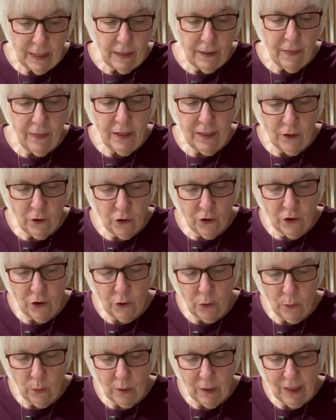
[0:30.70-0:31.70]
then
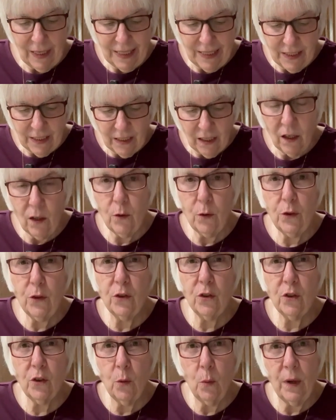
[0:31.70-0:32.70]
2 light colored
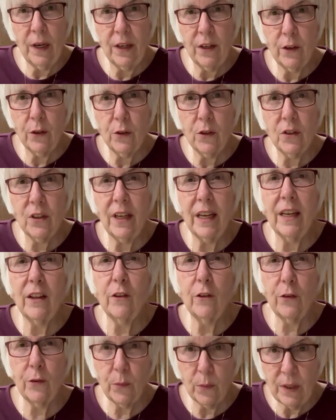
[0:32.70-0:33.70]
squares at
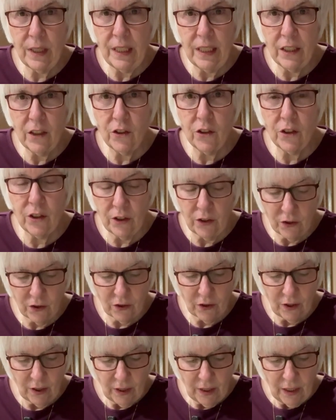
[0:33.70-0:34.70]
3
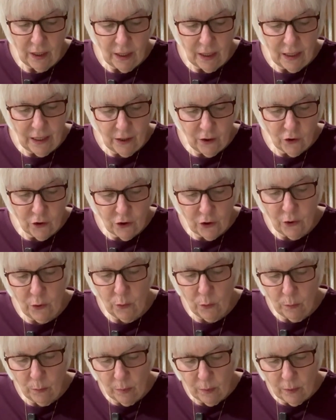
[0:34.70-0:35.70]
inches and
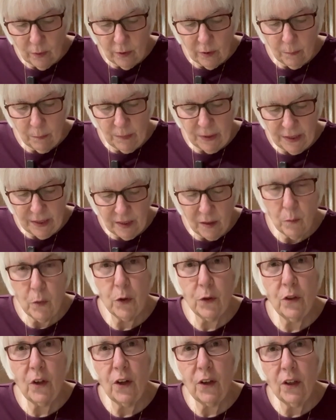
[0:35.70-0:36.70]
2 medium or
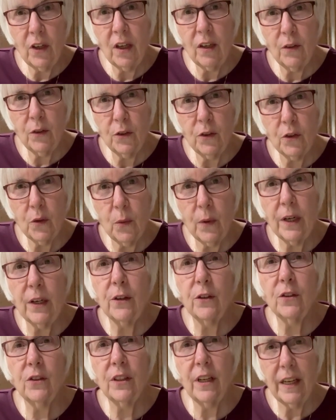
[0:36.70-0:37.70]
dark colored
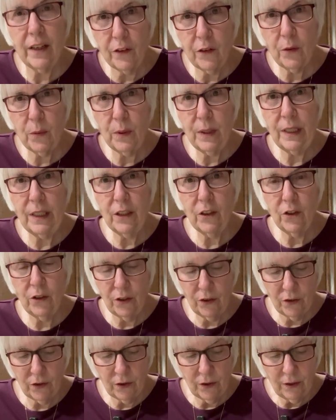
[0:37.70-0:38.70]
squares at 3
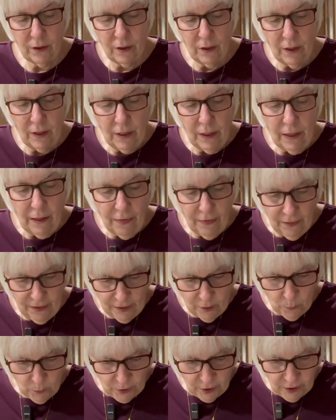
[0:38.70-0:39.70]
inches.
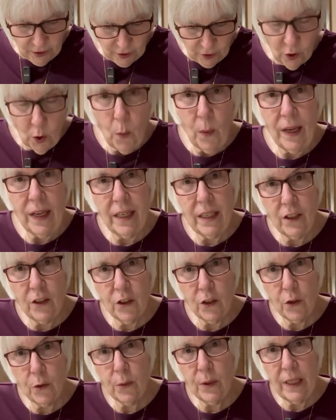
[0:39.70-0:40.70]
Then we're going to go ahead to
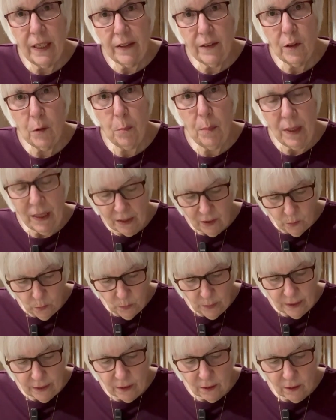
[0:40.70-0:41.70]
create the
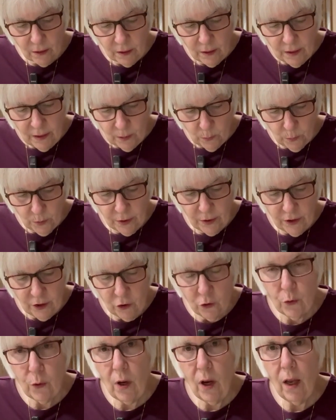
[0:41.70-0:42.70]
pinwheel. We're going to
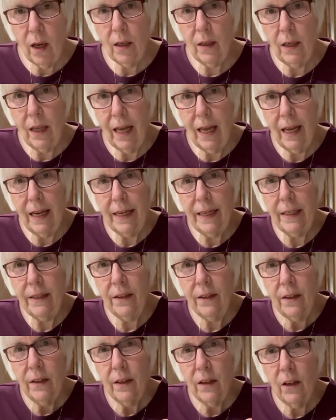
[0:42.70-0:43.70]
draw a line
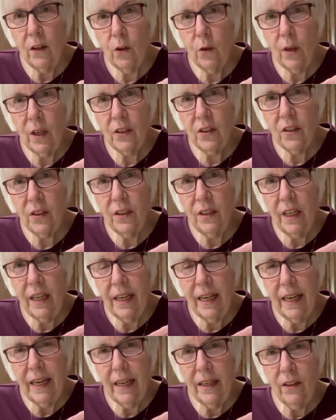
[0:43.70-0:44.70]
across the
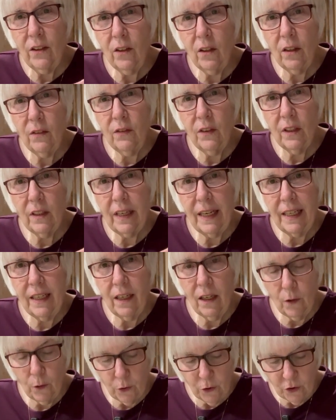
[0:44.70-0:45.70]
diagonal of the light
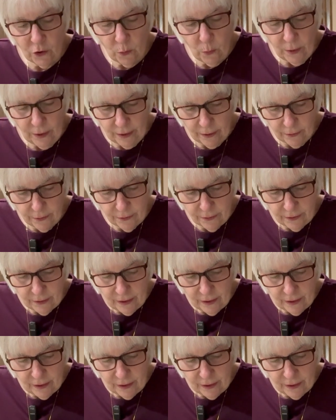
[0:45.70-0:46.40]
colored square.